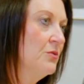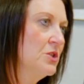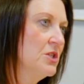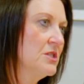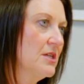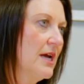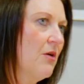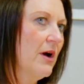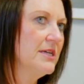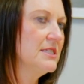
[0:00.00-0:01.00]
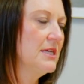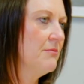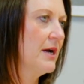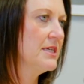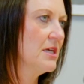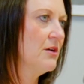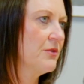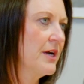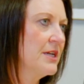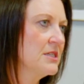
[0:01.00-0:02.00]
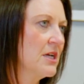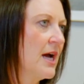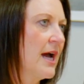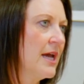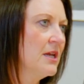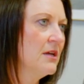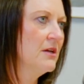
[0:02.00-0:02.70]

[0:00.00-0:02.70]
which is how I see myself, right, as a guide.